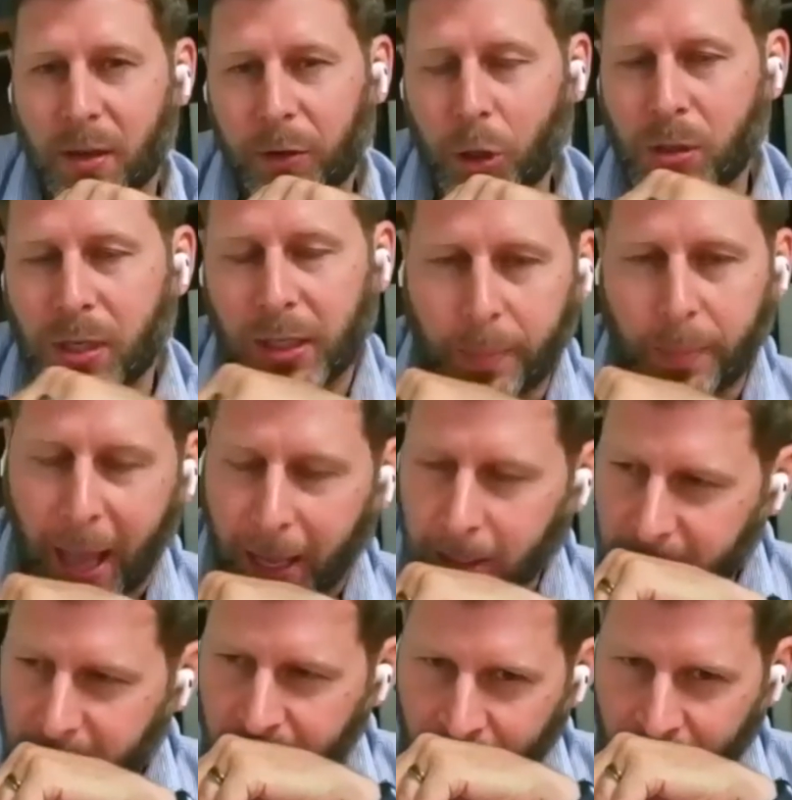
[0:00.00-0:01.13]
using the
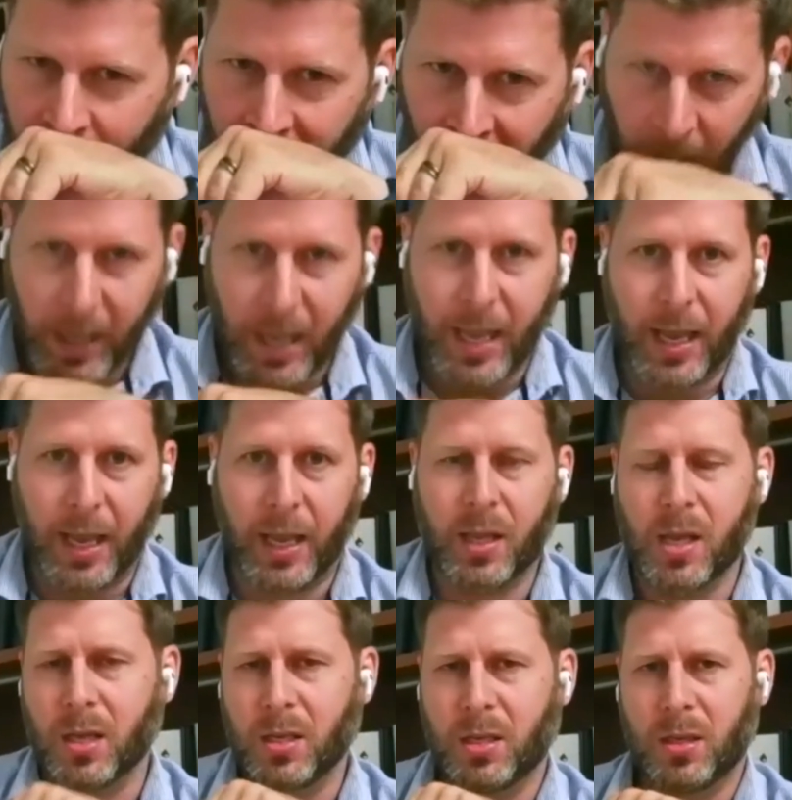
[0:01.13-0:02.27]
banks
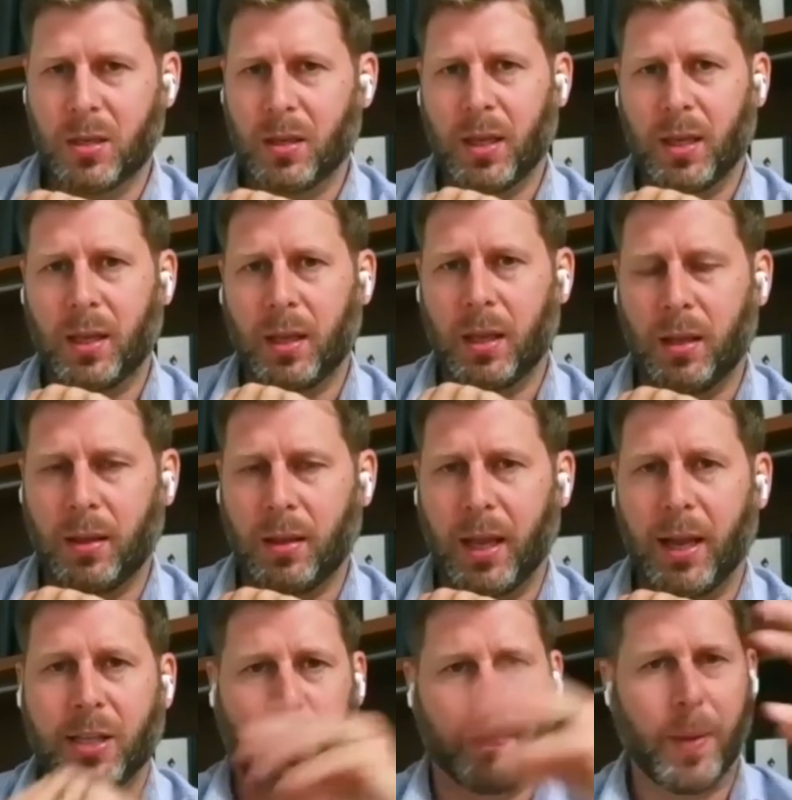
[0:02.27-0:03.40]
is
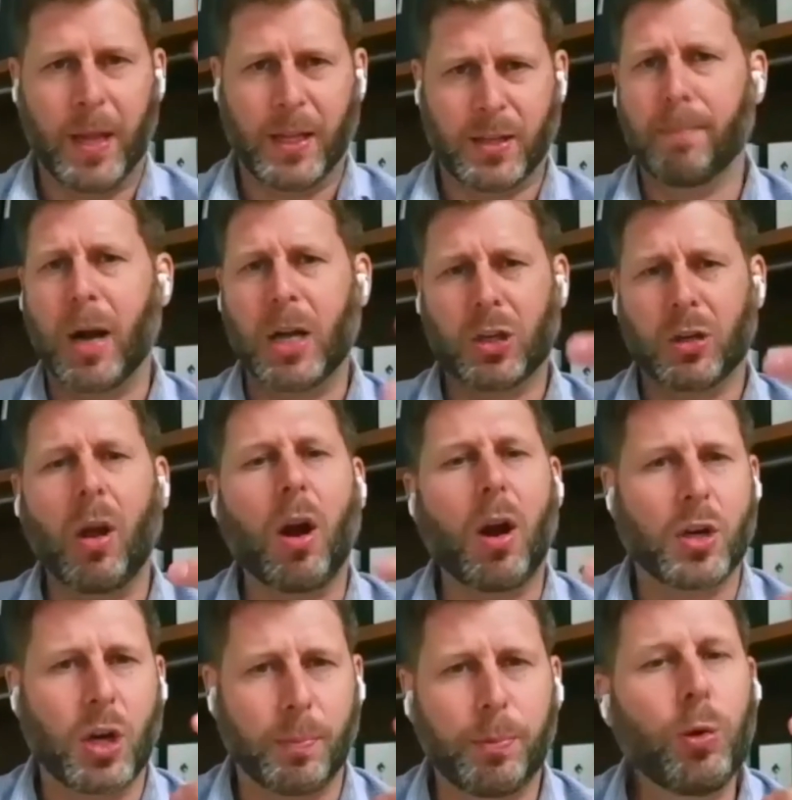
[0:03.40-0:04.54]
it's a much
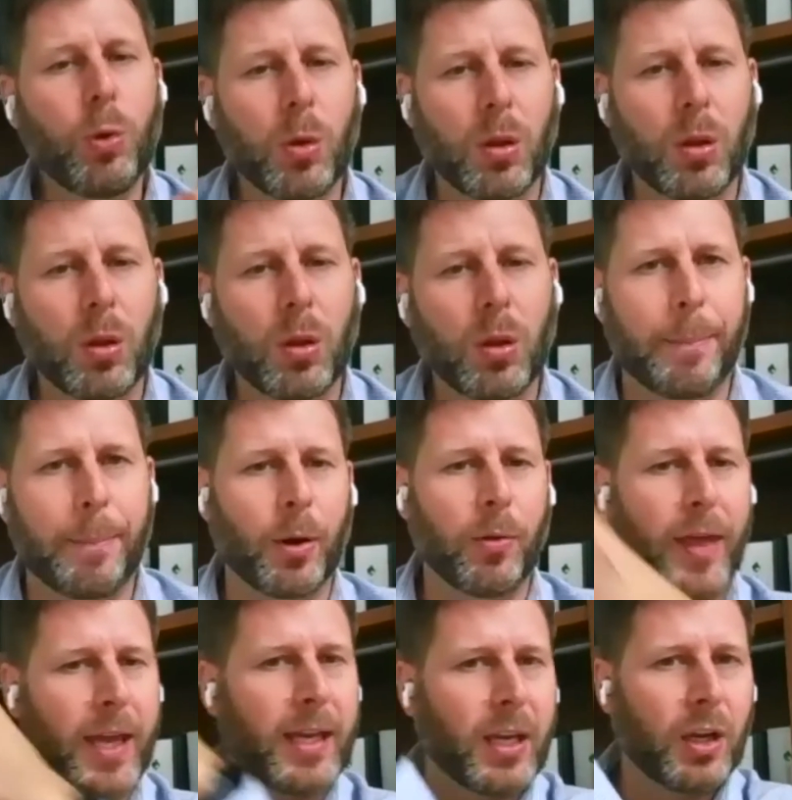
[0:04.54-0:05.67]
larger pool of capital.
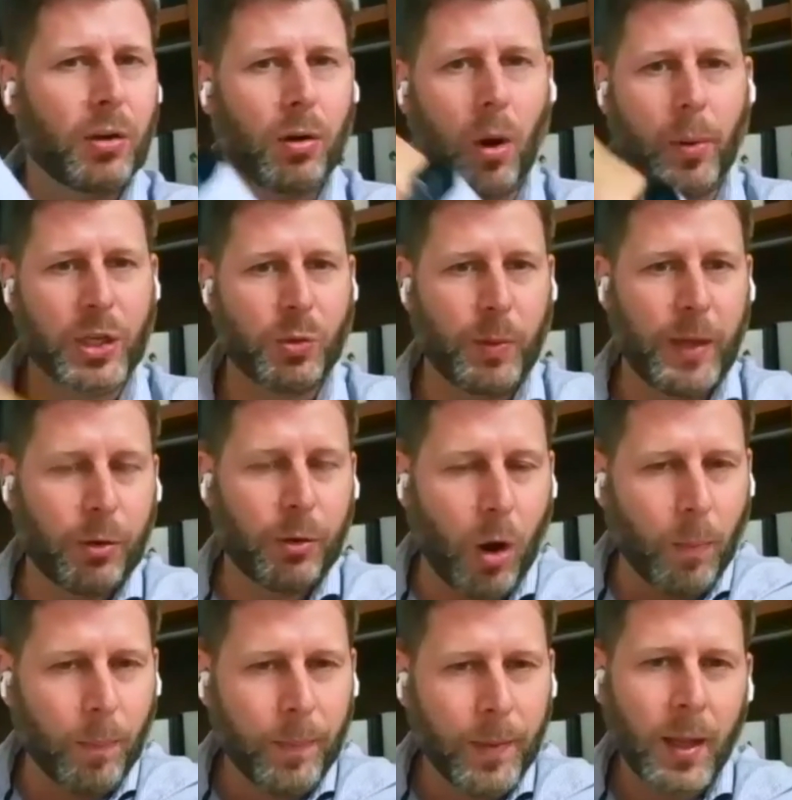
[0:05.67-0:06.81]
They can grow as we
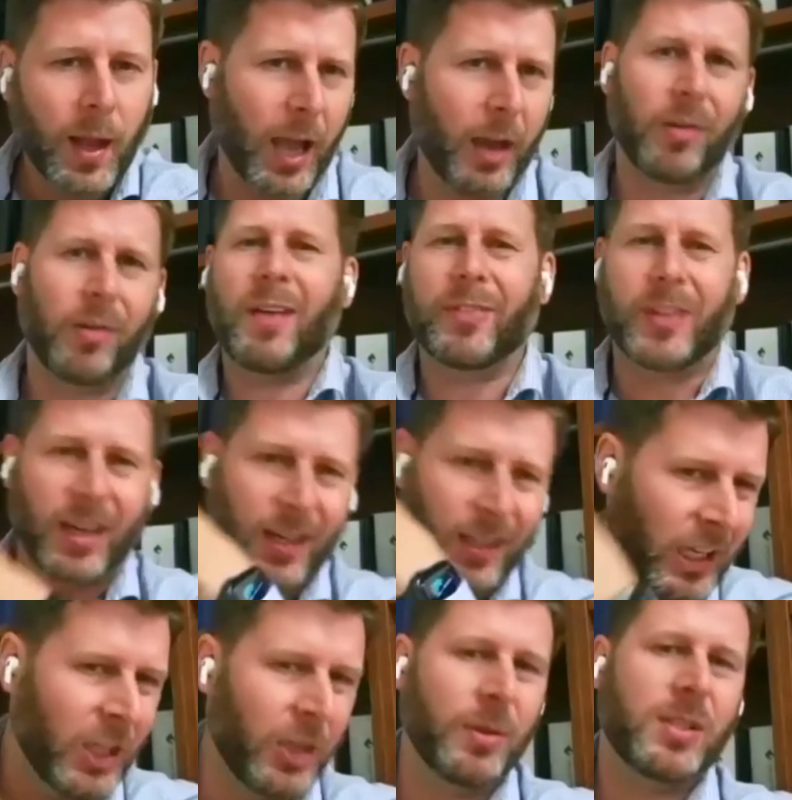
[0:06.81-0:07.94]
grow. I don't have to
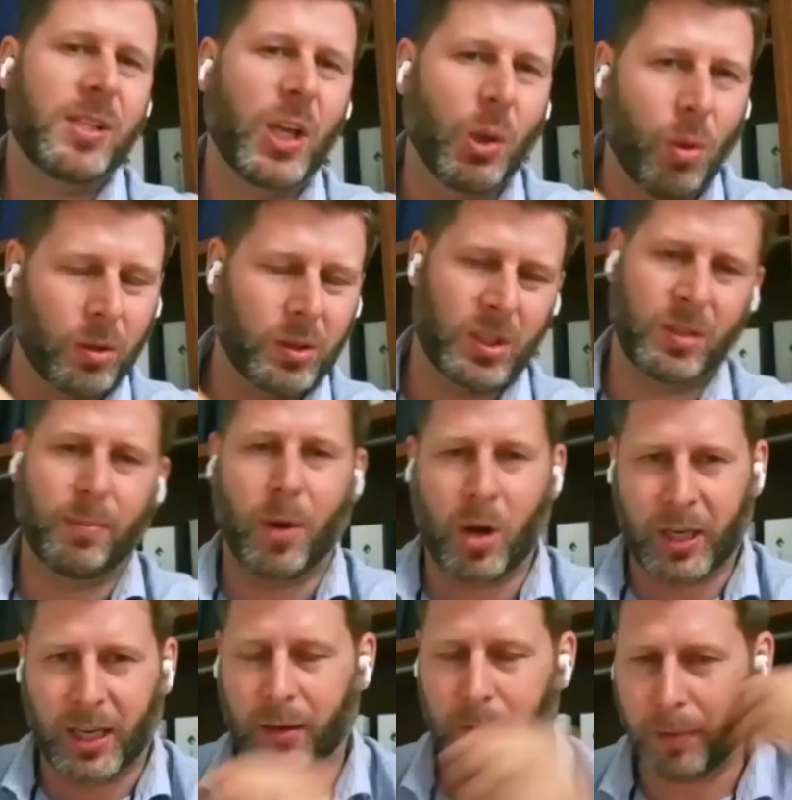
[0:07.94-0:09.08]
continuously go out to the
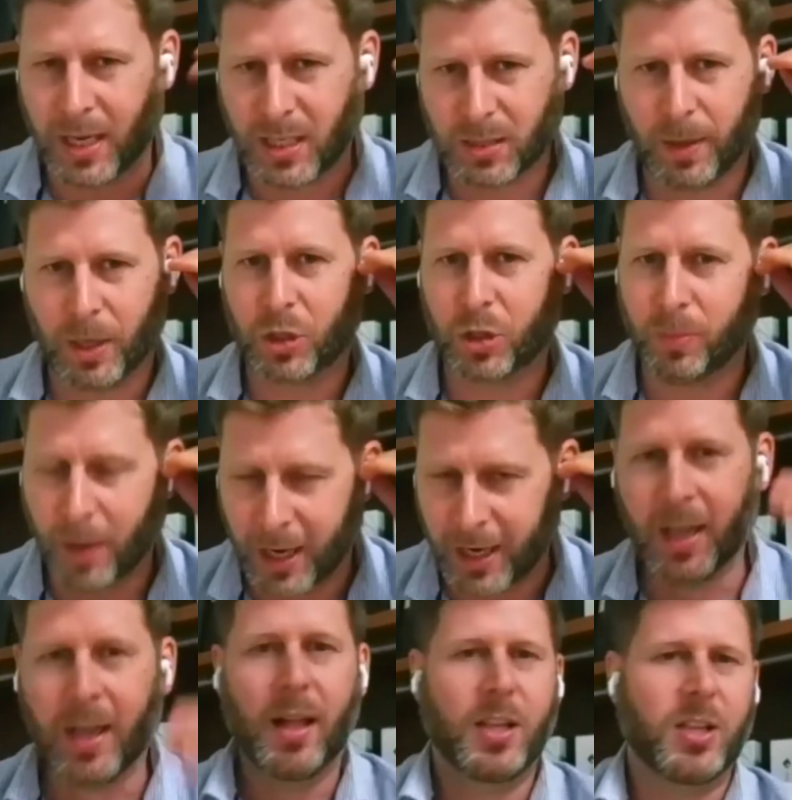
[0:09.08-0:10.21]
market and raise a bunch of new money.
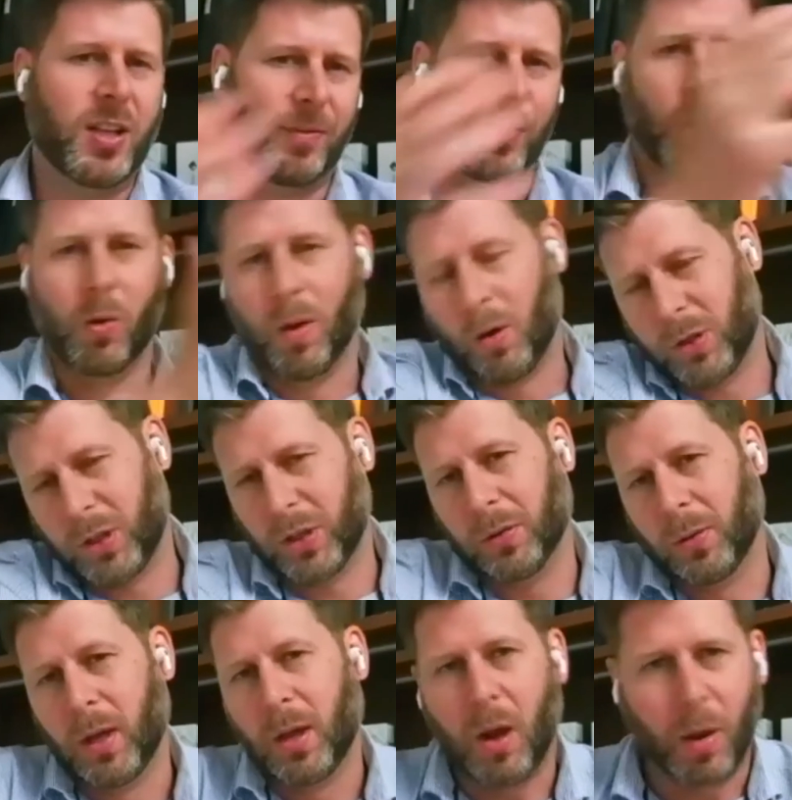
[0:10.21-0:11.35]
Just have to go out
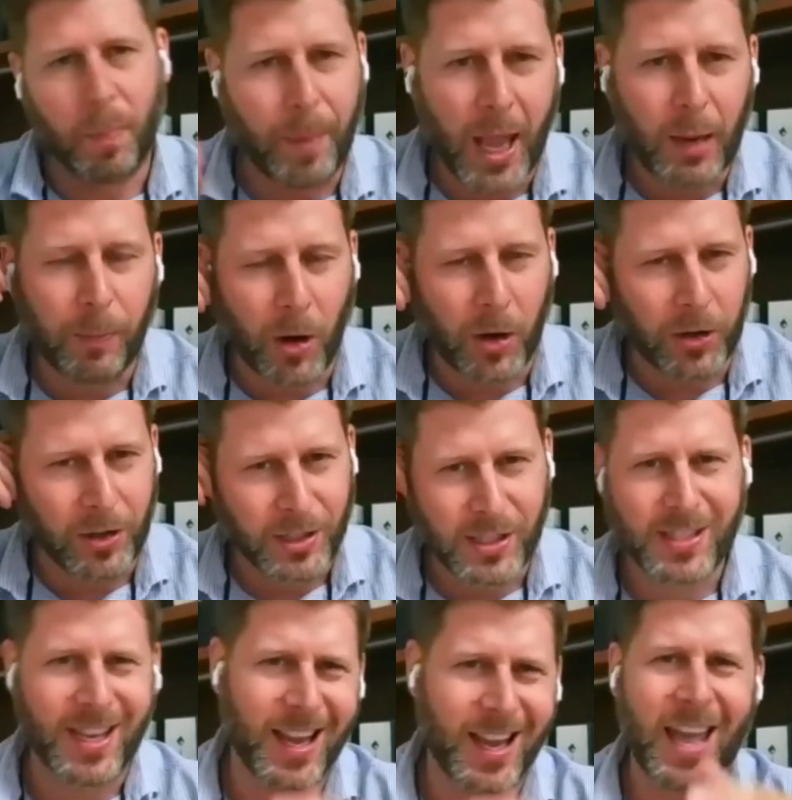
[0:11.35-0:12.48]
to our bank partners and
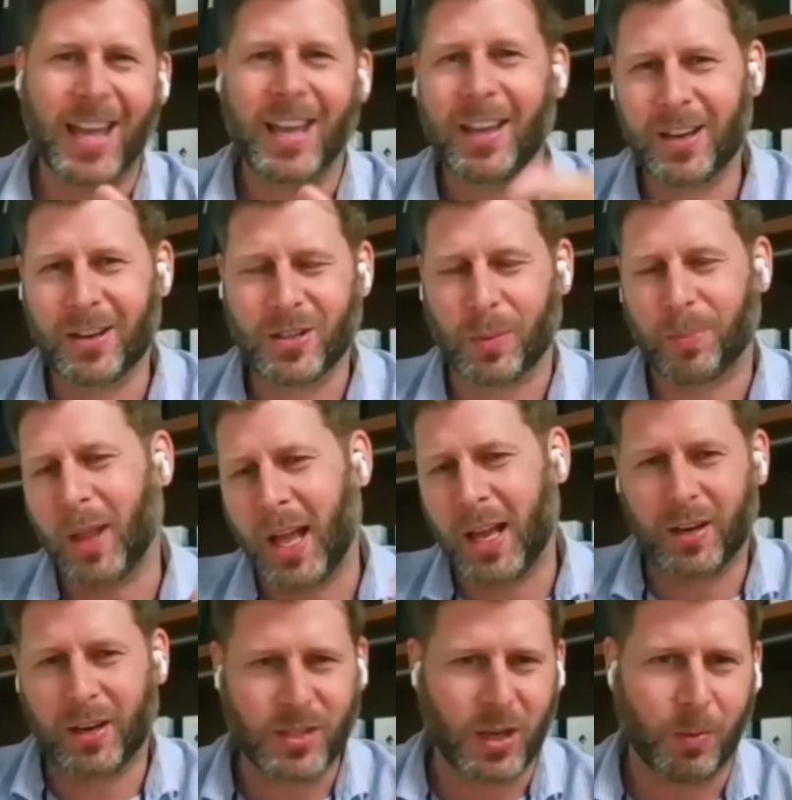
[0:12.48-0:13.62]
say, hey, here's our plan.
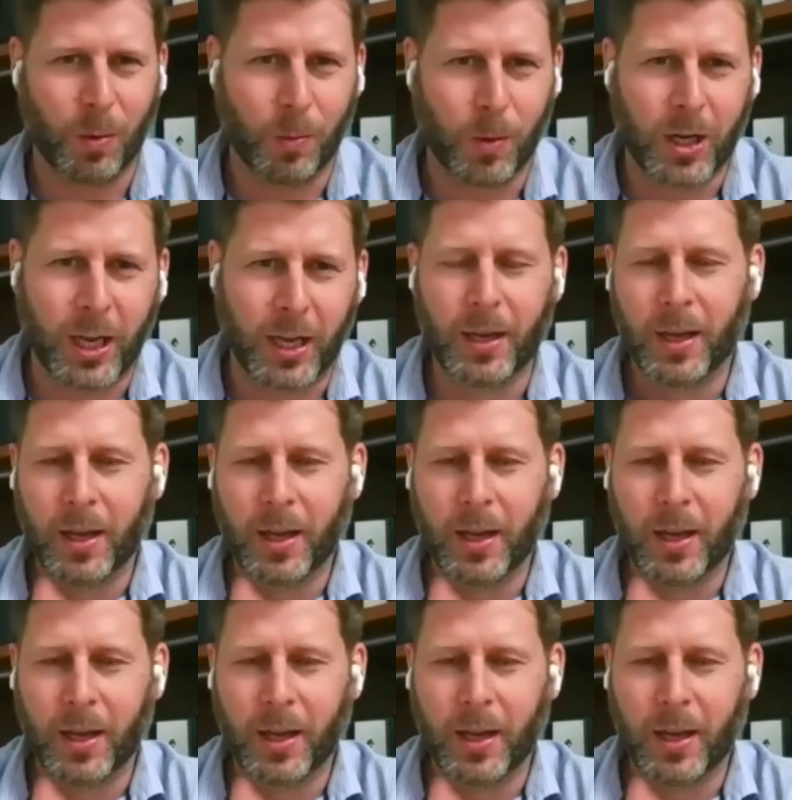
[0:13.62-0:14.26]
Here's how we're working.